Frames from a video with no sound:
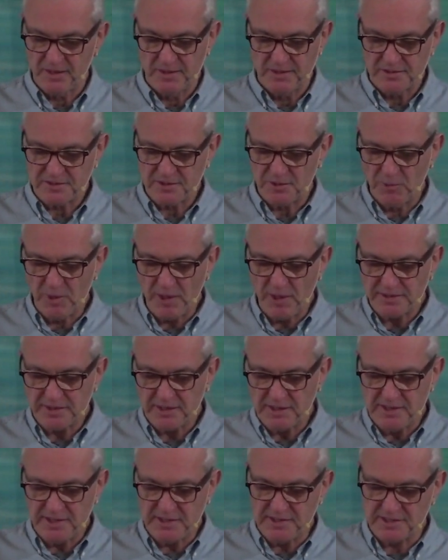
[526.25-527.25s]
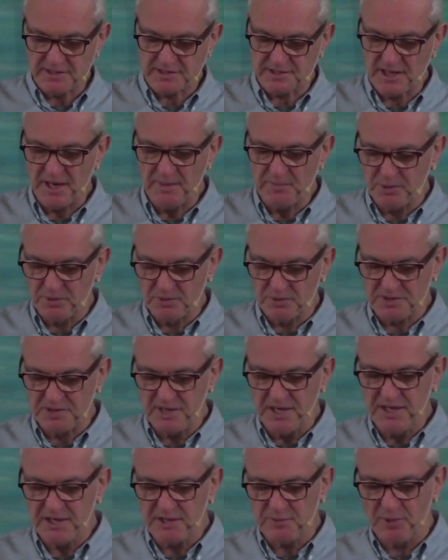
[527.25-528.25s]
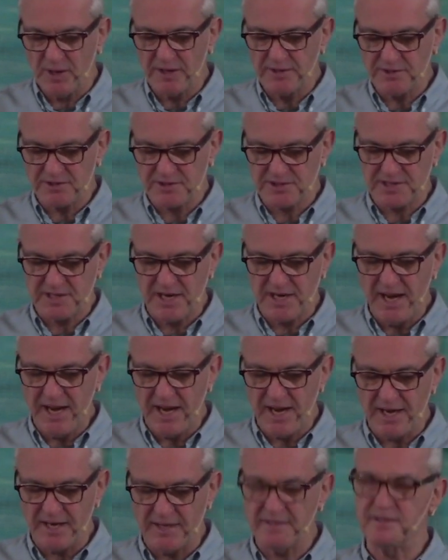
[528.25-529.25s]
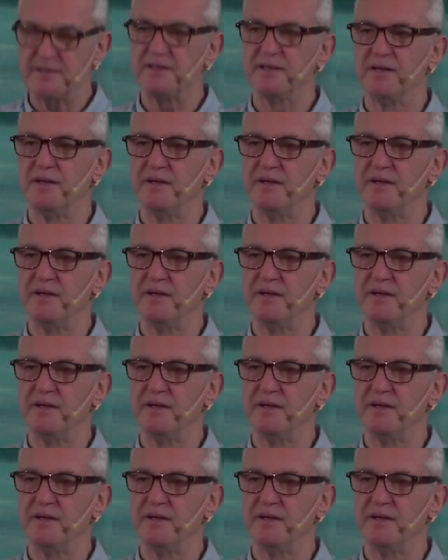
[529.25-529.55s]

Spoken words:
So what did the disciples need to understand